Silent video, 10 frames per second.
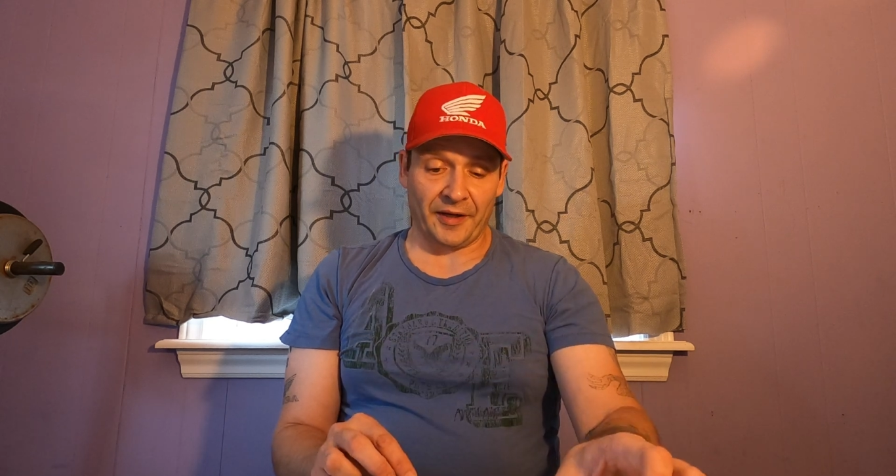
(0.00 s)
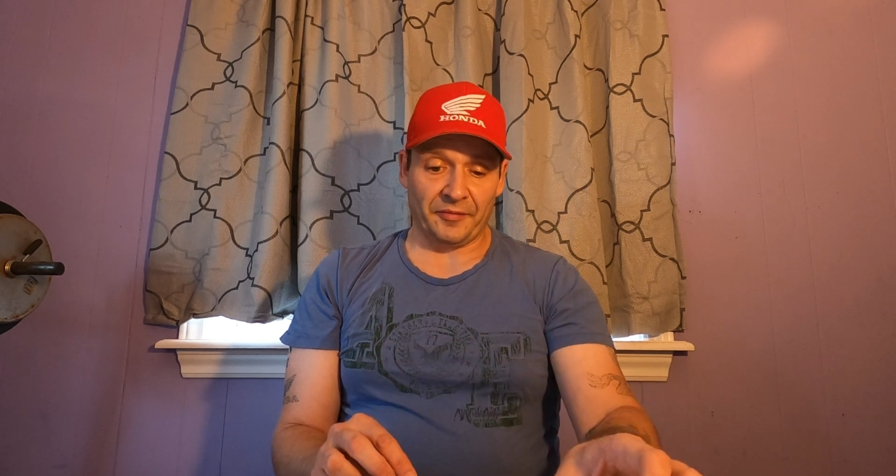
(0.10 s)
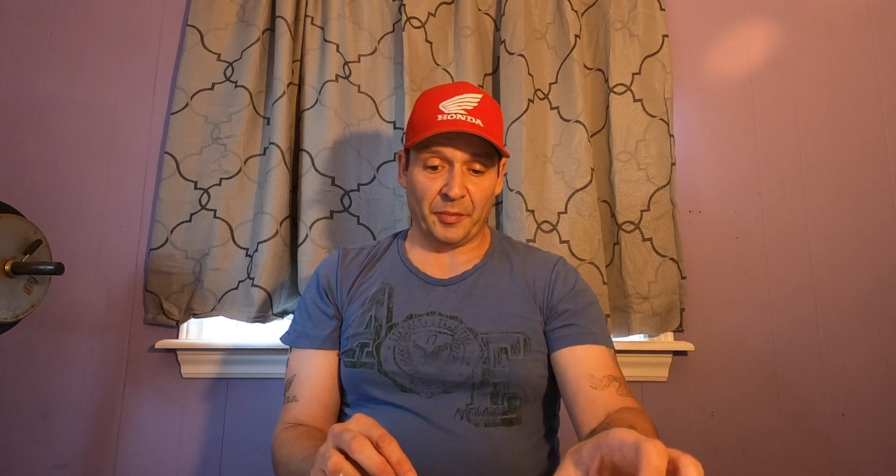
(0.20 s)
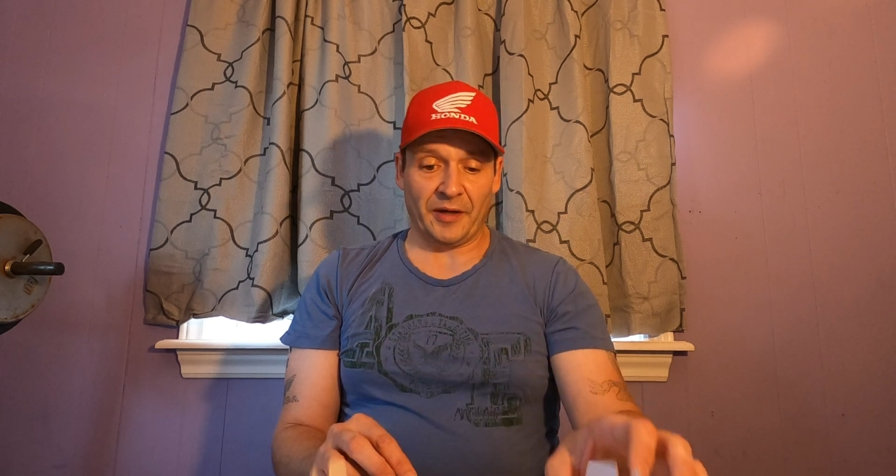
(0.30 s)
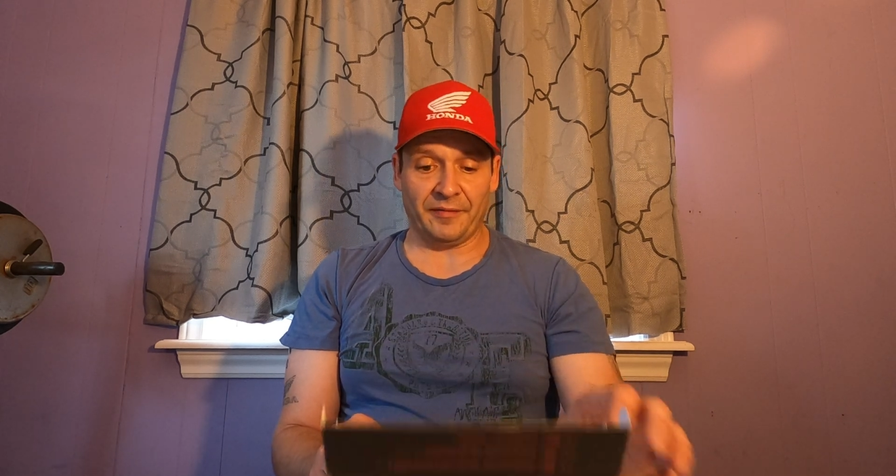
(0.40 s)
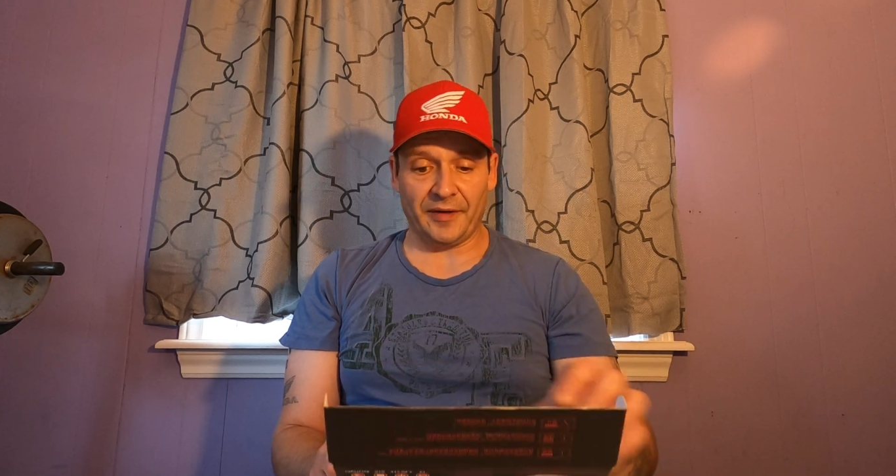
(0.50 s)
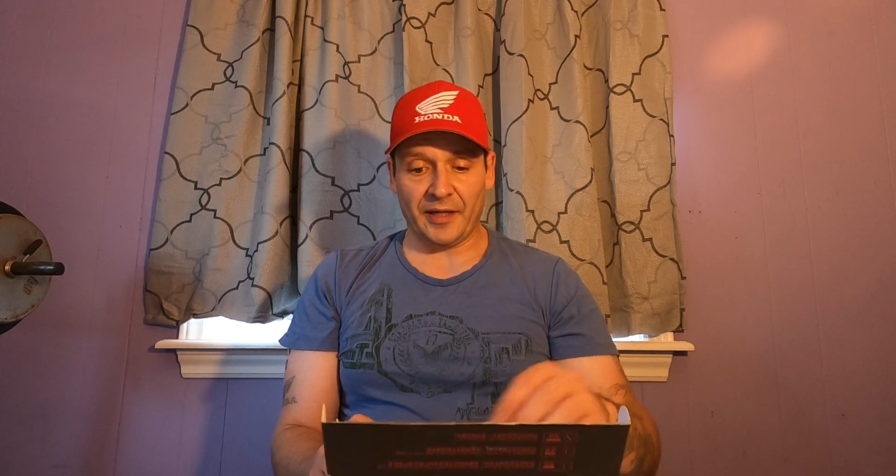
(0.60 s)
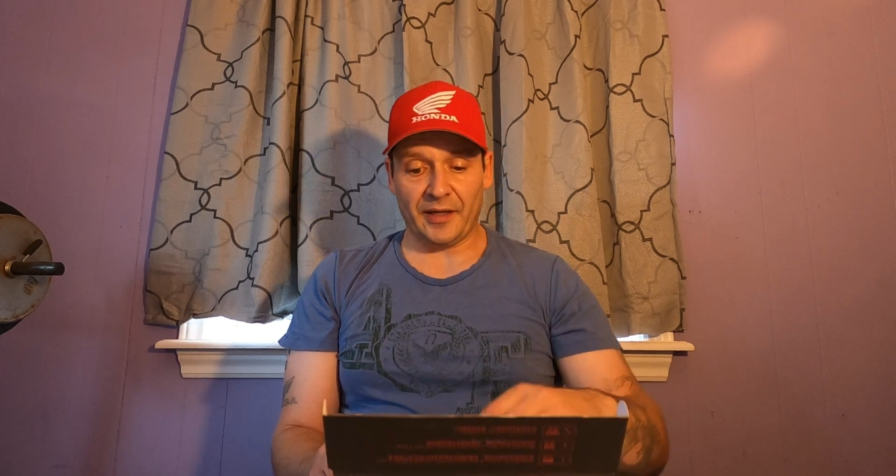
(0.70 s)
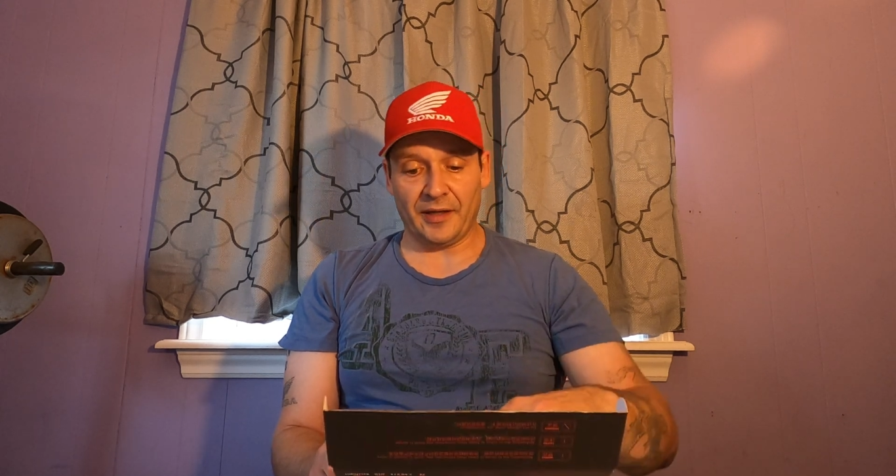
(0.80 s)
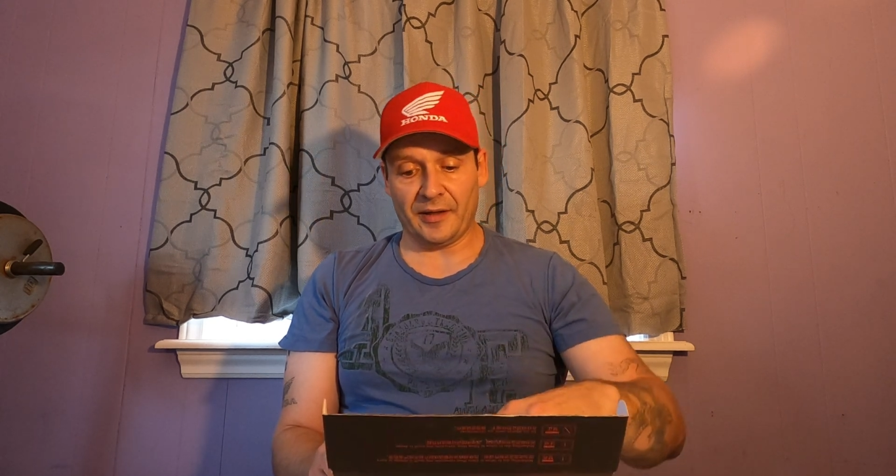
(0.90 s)

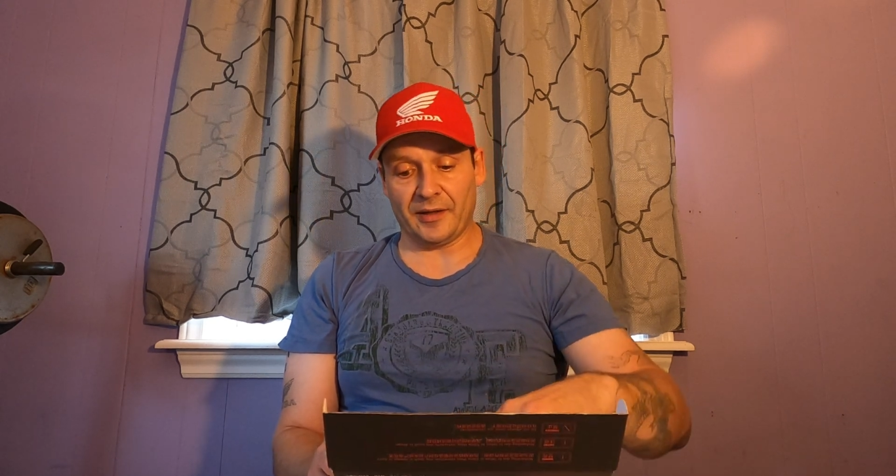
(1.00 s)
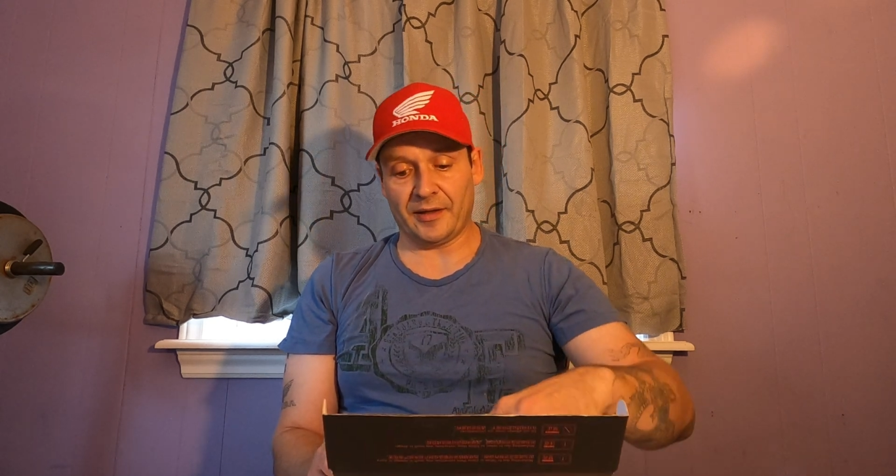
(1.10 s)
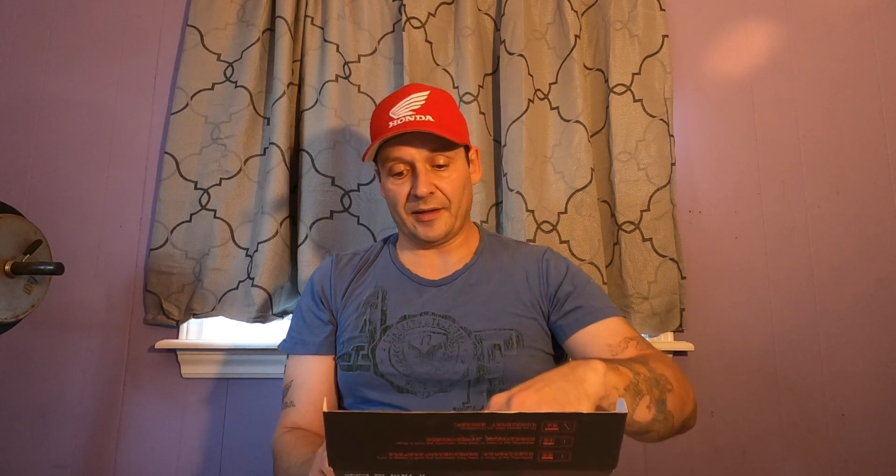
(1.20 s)
FPV